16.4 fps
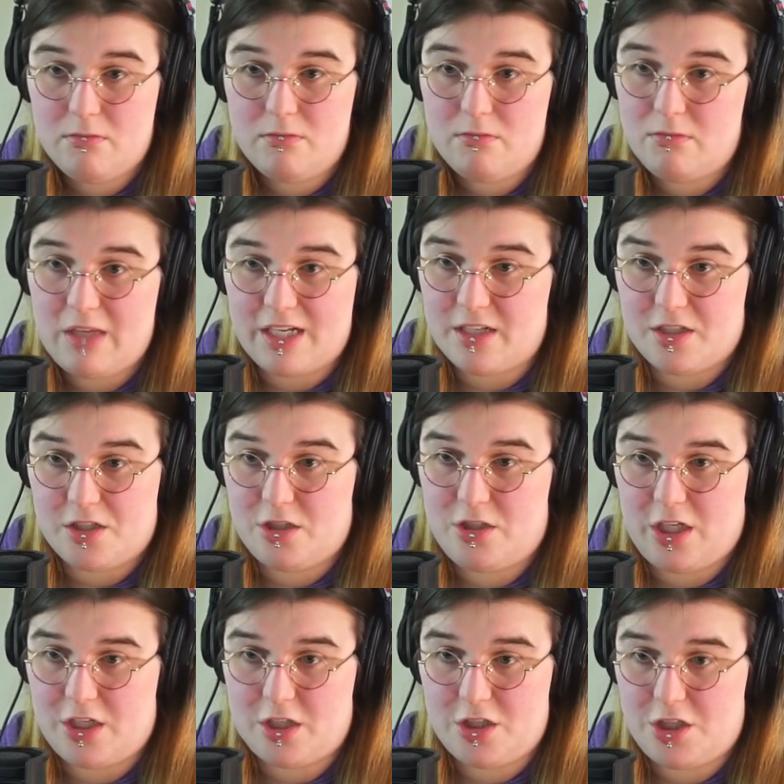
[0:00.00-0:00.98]
that doesn't, that,
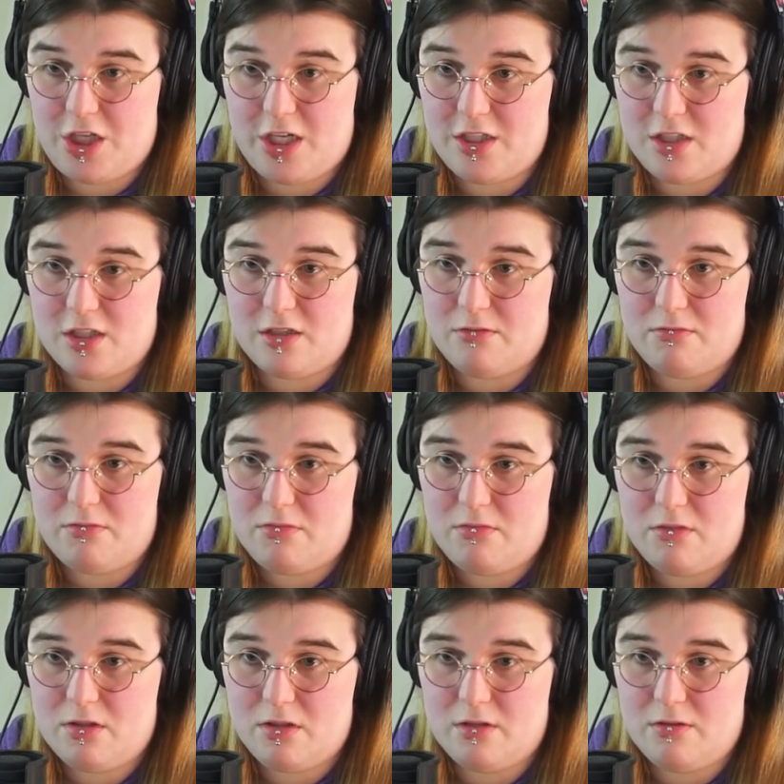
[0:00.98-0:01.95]
that doesn't change the
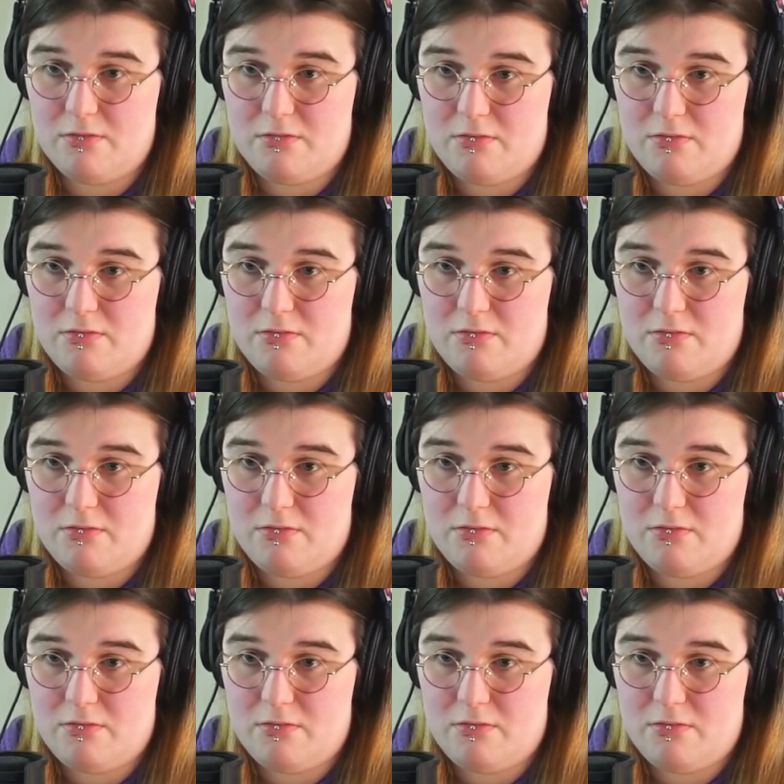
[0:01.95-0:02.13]
the.